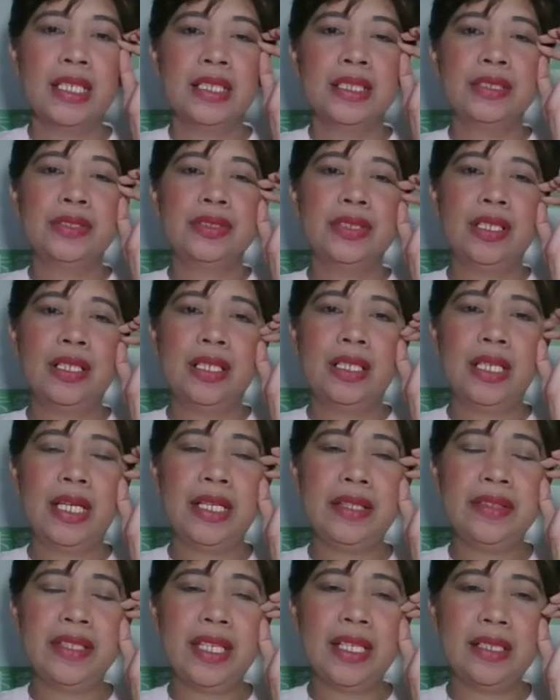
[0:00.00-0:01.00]
So,
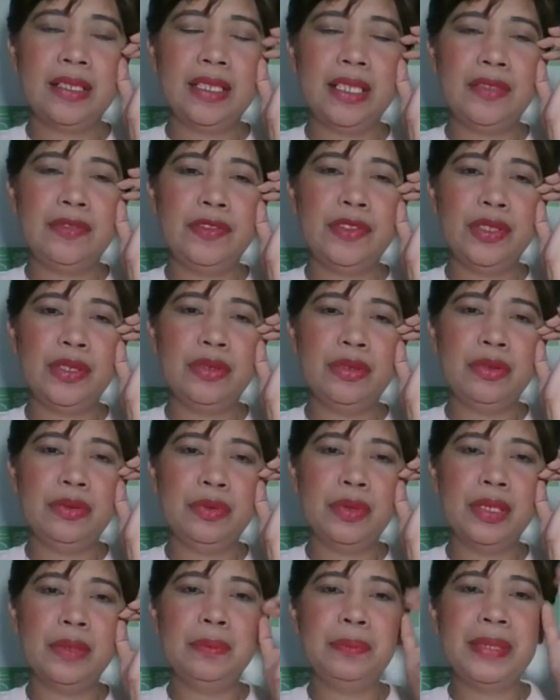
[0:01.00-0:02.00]
and then if you
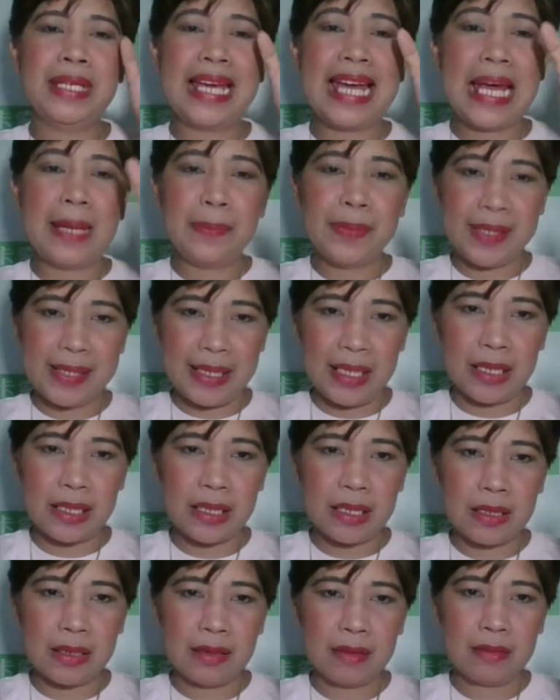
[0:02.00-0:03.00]
will be
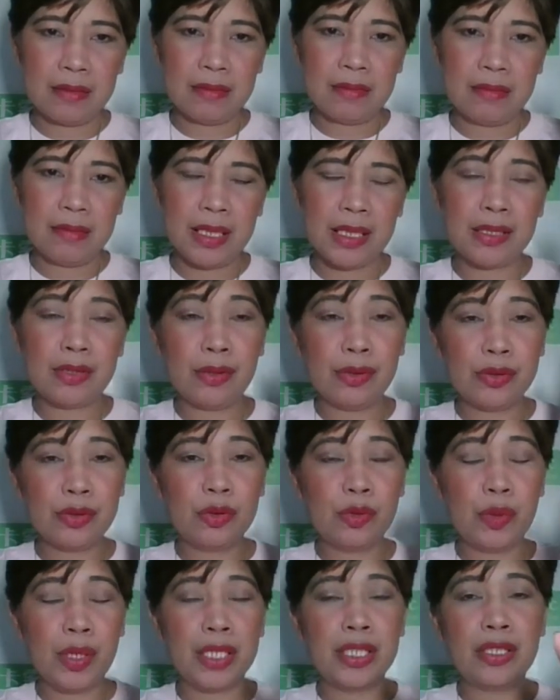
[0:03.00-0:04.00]
absent, that is also
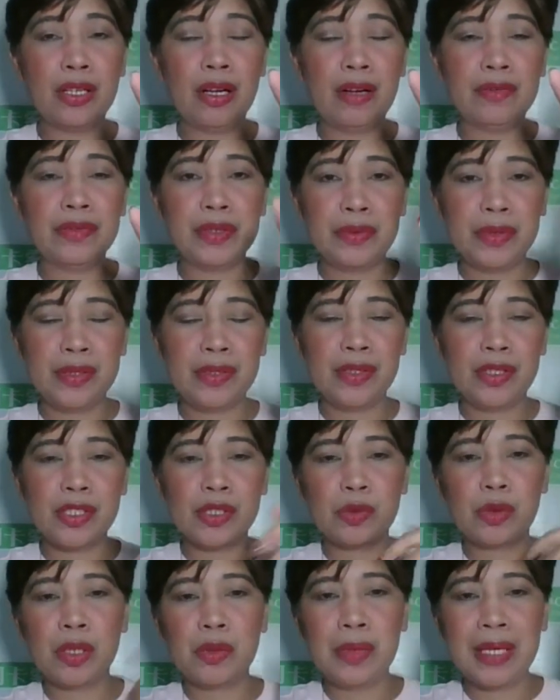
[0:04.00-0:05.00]
one of the reasons
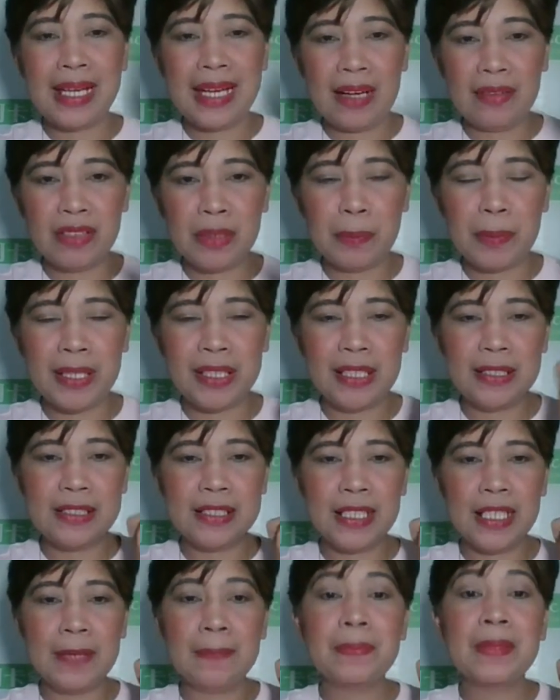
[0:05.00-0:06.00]
why we have the
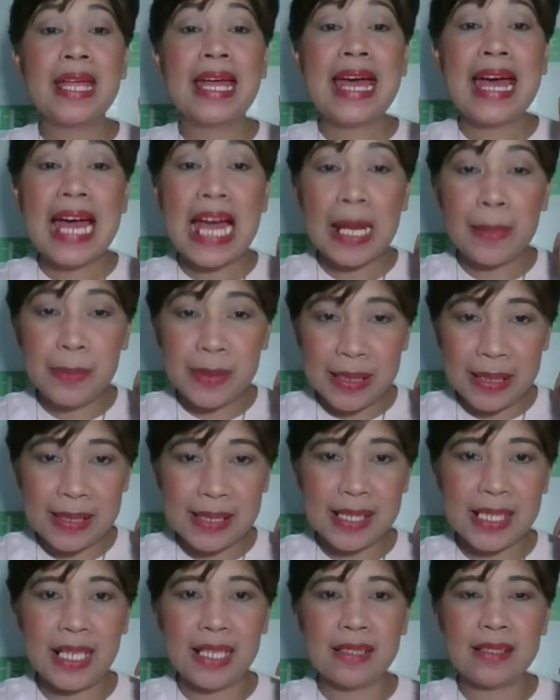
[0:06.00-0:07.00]
penalty,
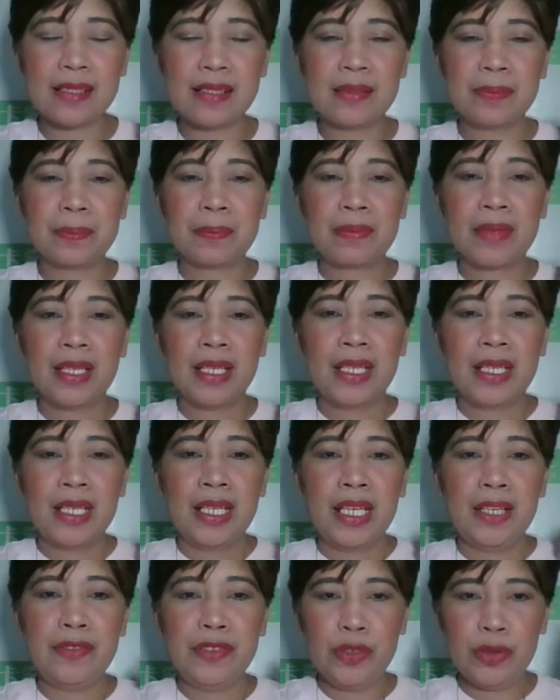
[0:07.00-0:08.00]
absences.
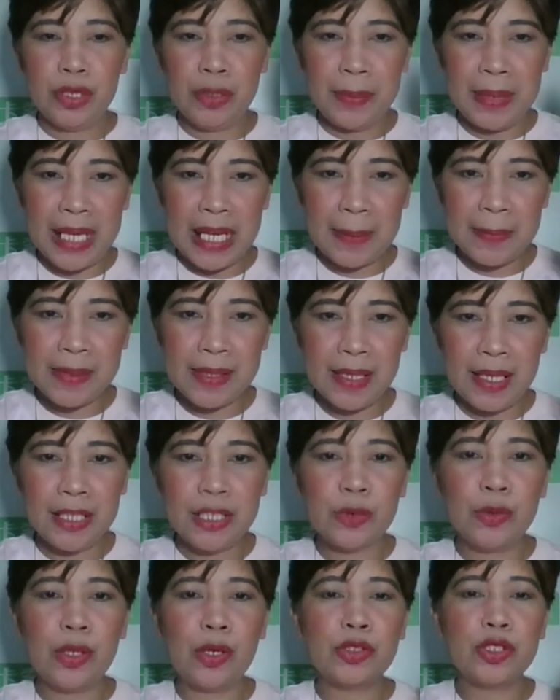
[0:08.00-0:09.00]
If you will be absent,
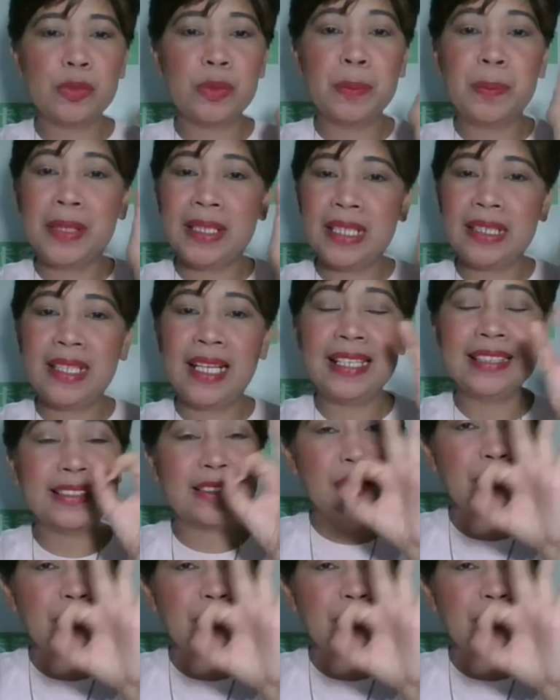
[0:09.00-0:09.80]
you will also be penalized